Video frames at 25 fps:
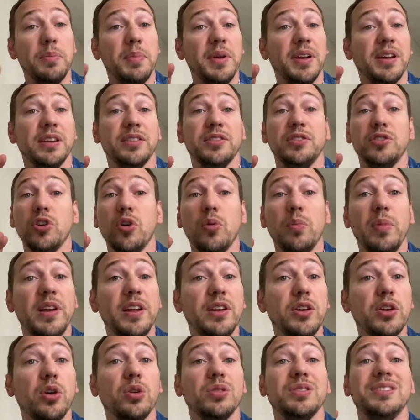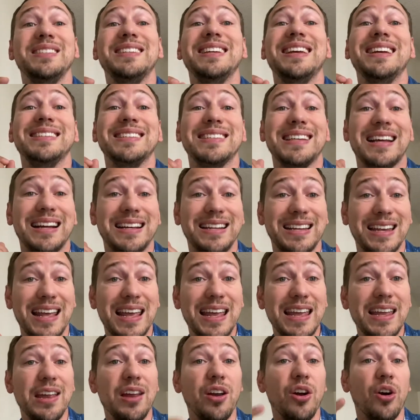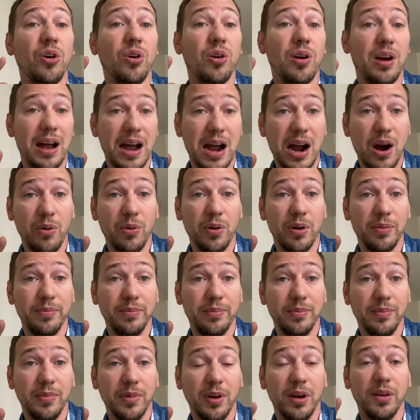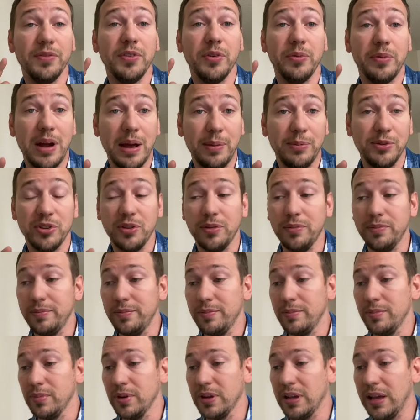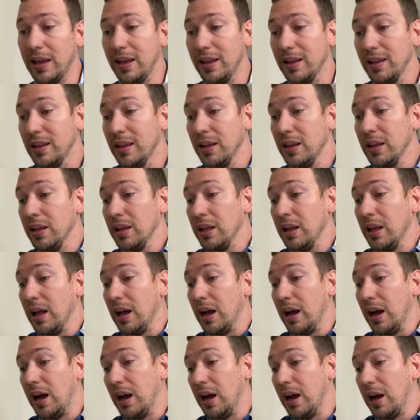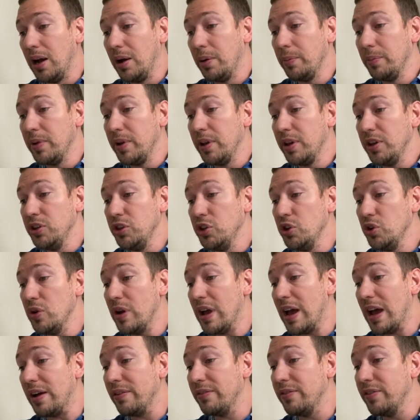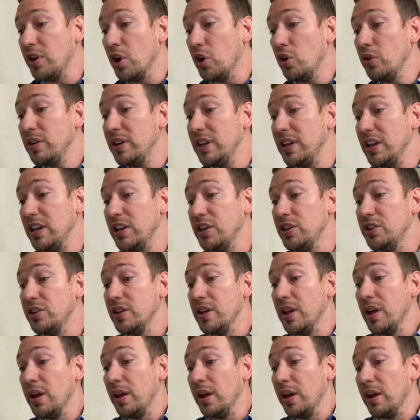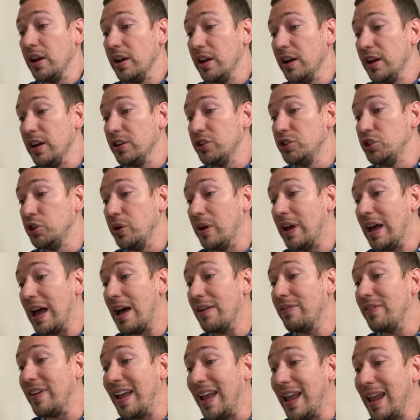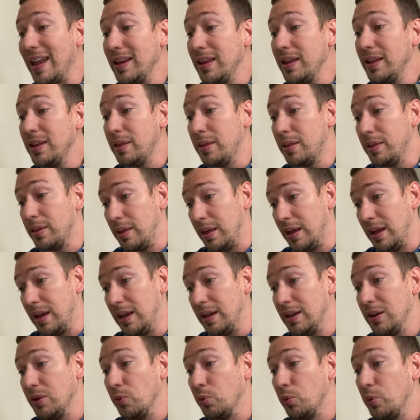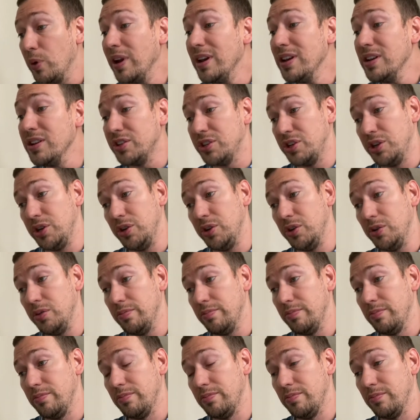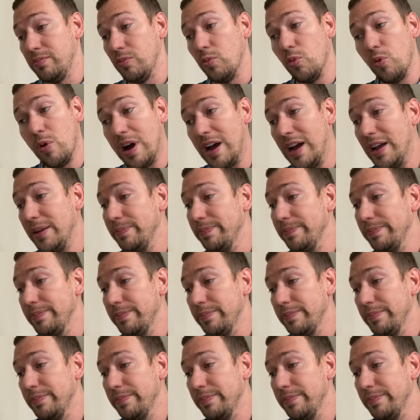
Because nobody knows the exact day or hour of the rapture, okay? You have no need to have anything written to you. Why?